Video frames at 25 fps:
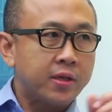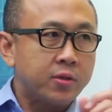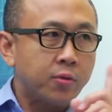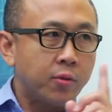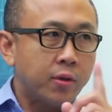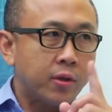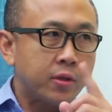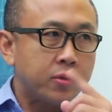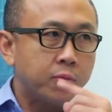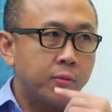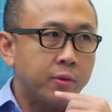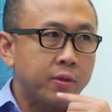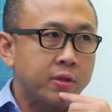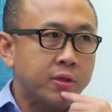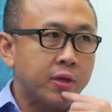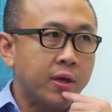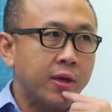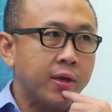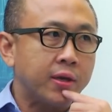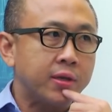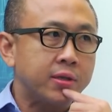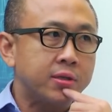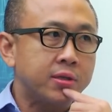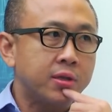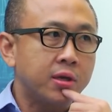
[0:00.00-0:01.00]
case, what is worst
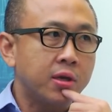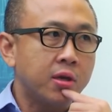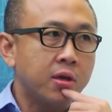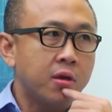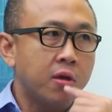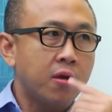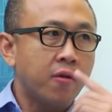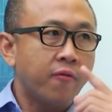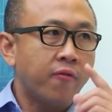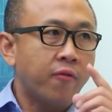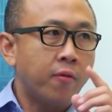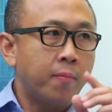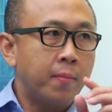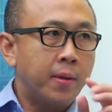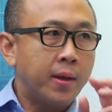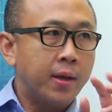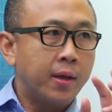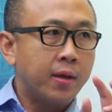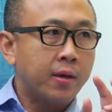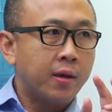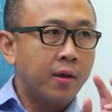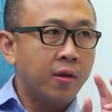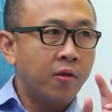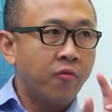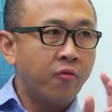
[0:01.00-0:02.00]
case? From a
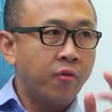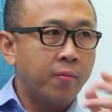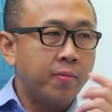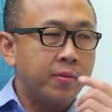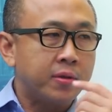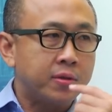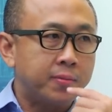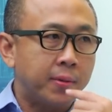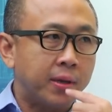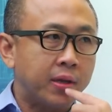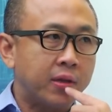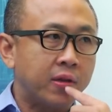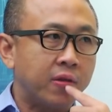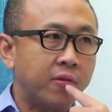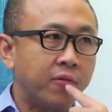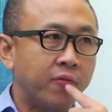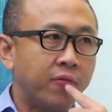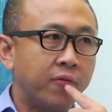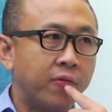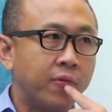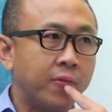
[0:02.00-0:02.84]
country perspective.